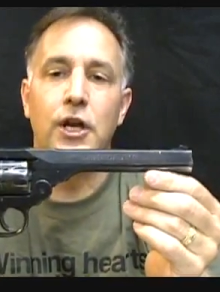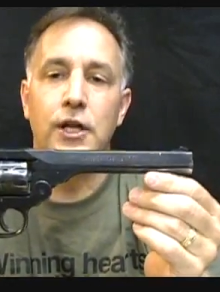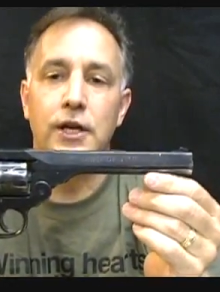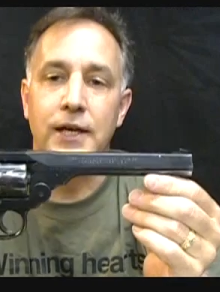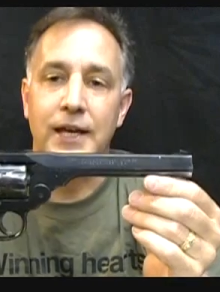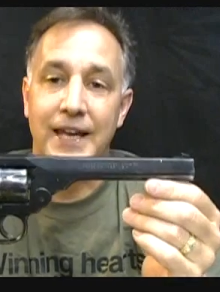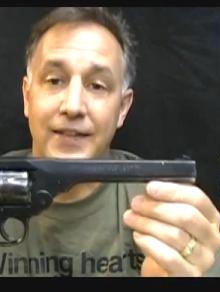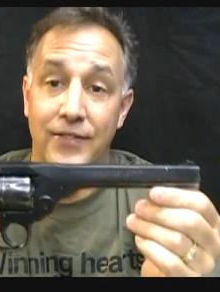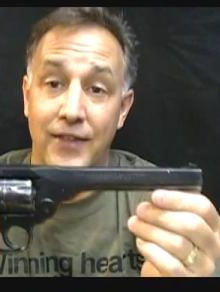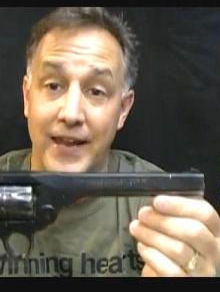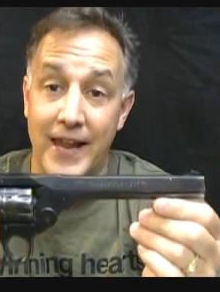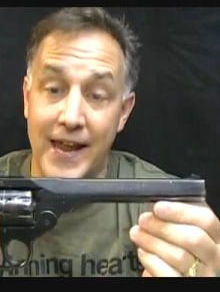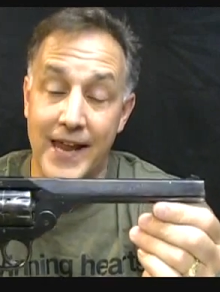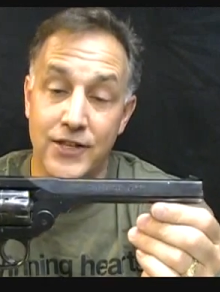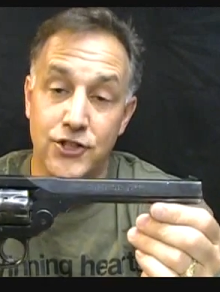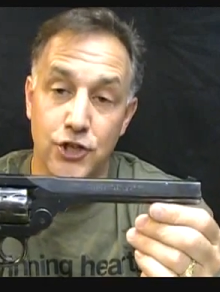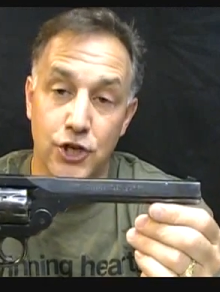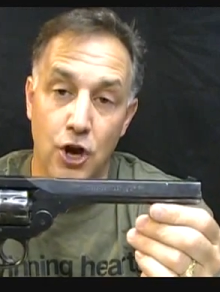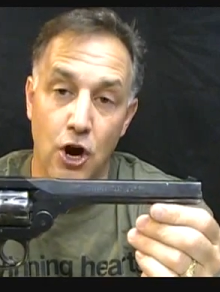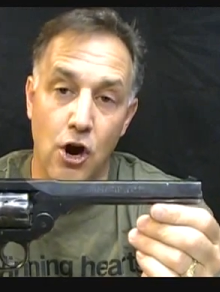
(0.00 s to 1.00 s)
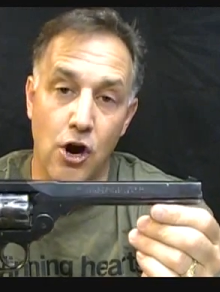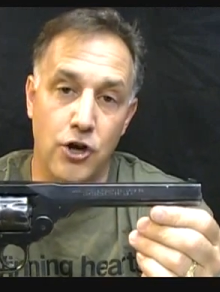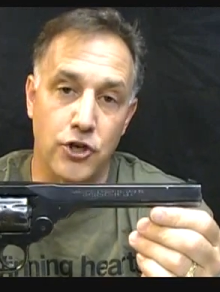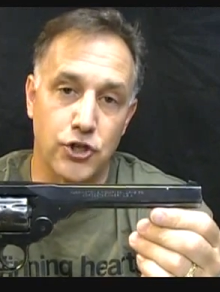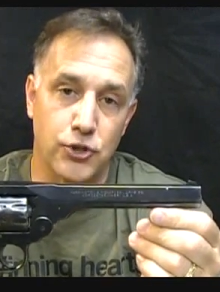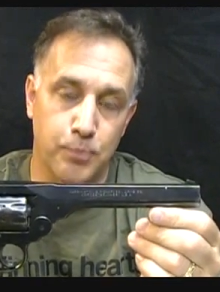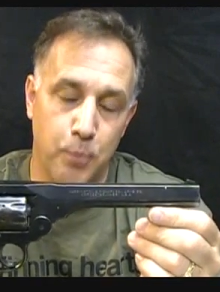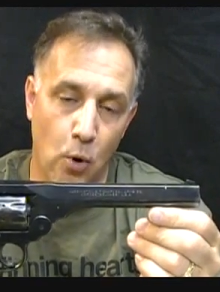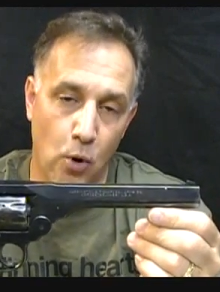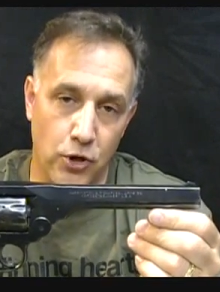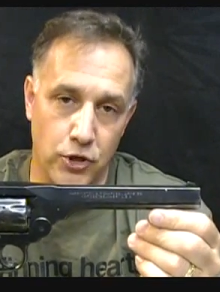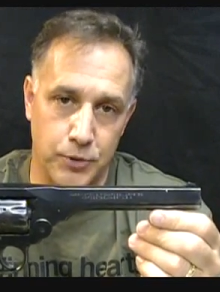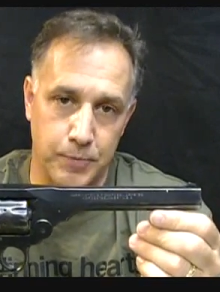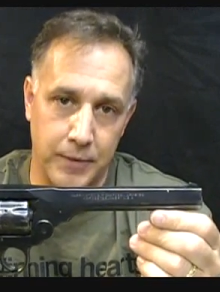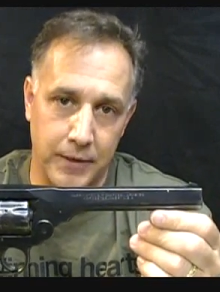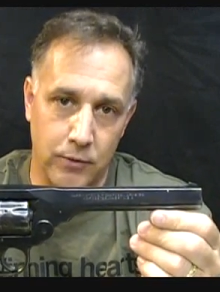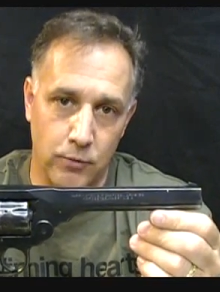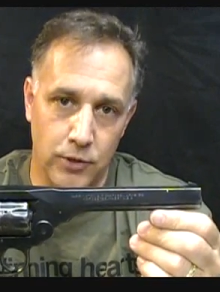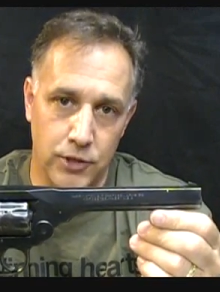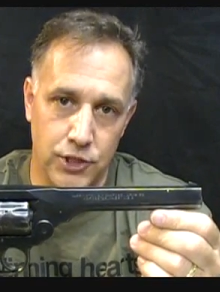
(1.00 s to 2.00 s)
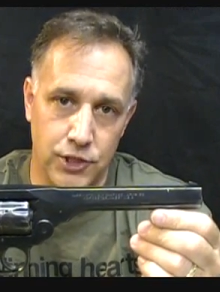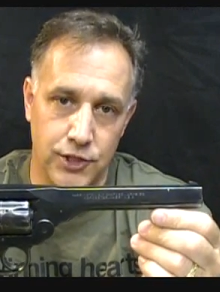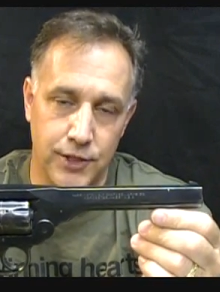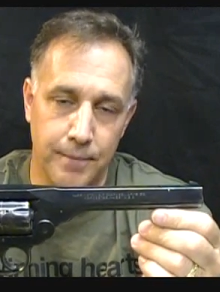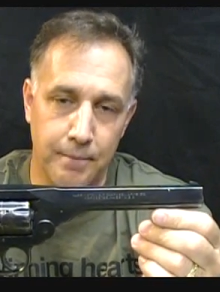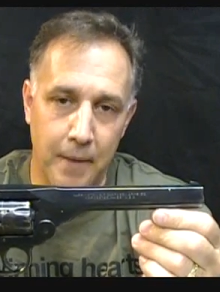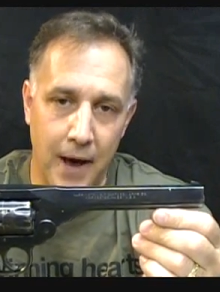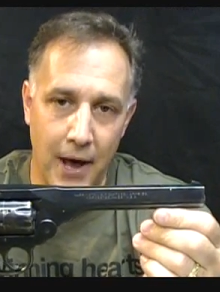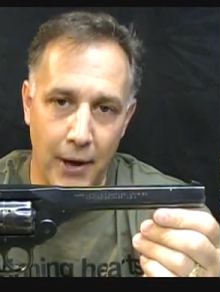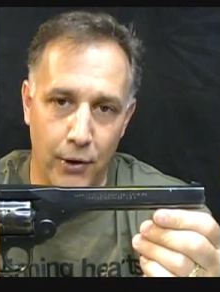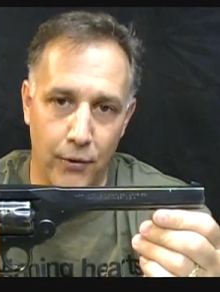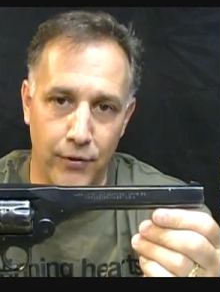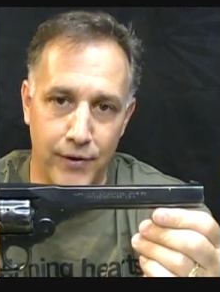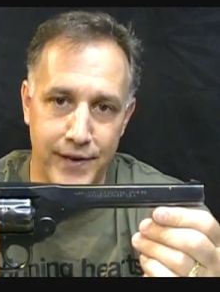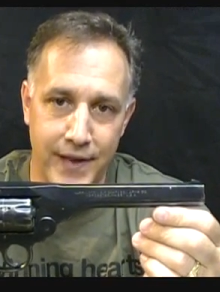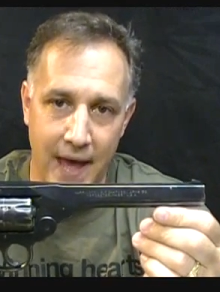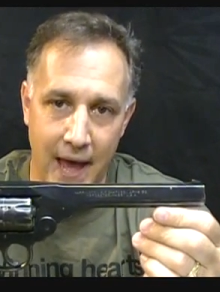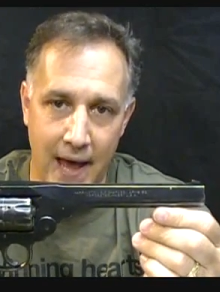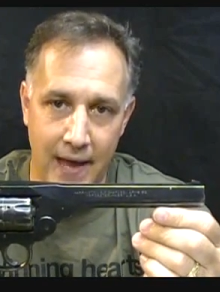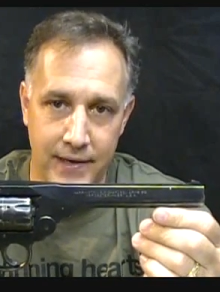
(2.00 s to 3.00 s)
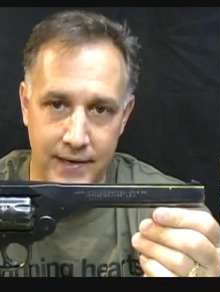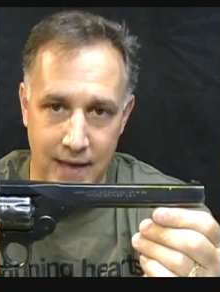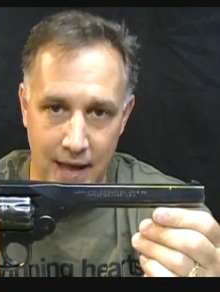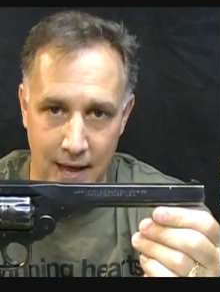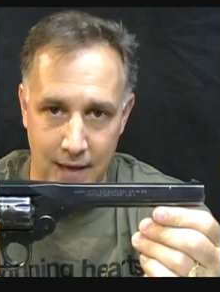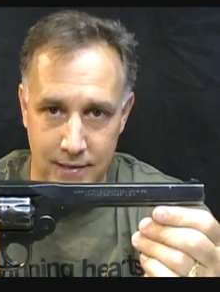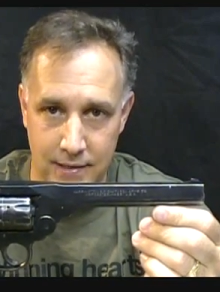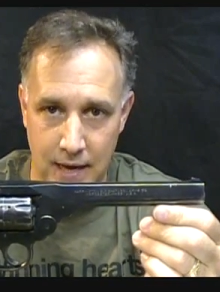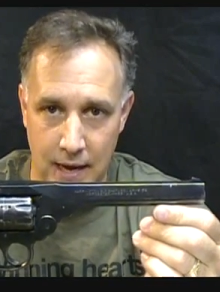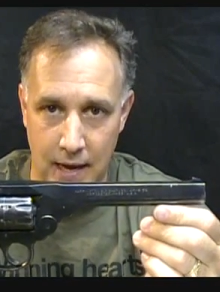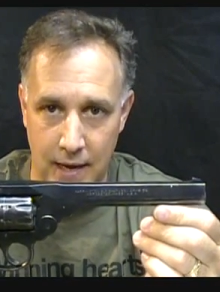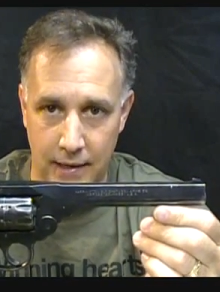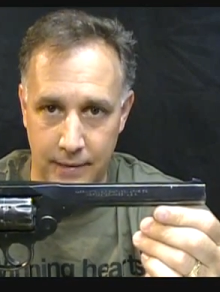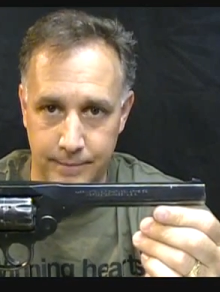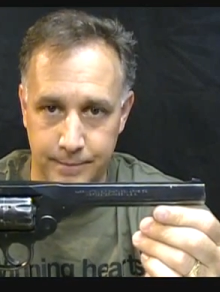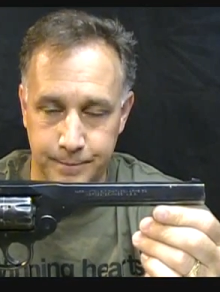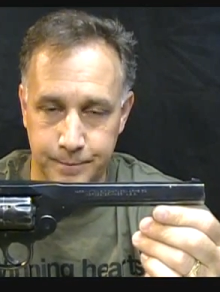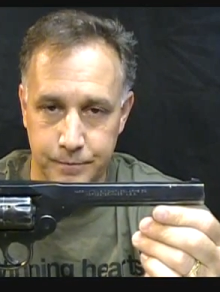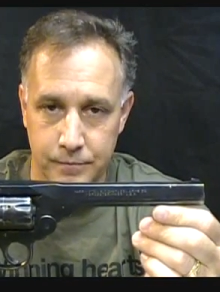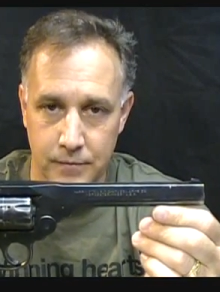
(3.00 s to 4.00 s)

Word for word: to look at the H and R Sportsman, which is the model nine ninety-nine.